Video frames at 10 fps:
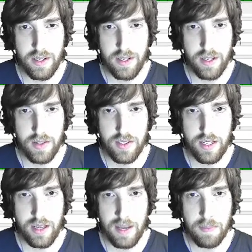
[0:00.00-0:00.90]
Here's an
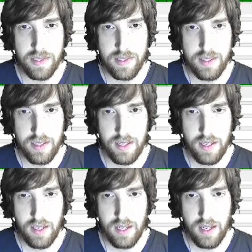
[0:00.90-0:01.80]
ellipse.
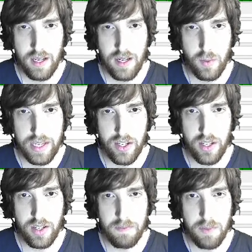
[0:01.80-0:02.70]
Uh, we
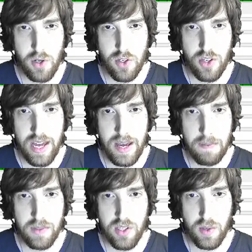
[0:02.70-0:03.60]
could merge them
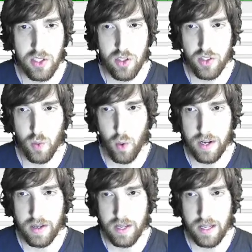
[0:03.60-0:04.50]
so it's just
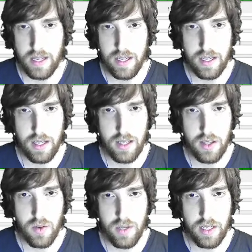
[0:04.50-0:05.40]
one
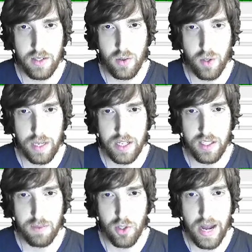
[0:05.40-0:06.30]
unit, or we could
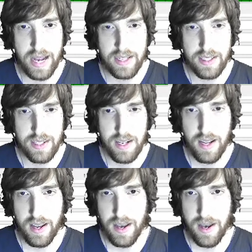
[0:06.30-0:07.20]
subtract.
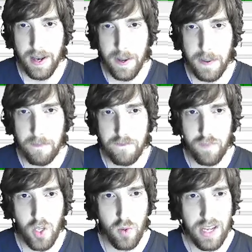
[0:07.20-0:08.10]
Um,
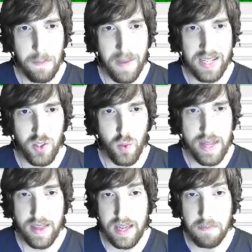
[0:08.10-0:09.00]
you can mess with
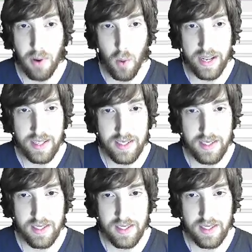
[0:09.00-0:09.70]
the points.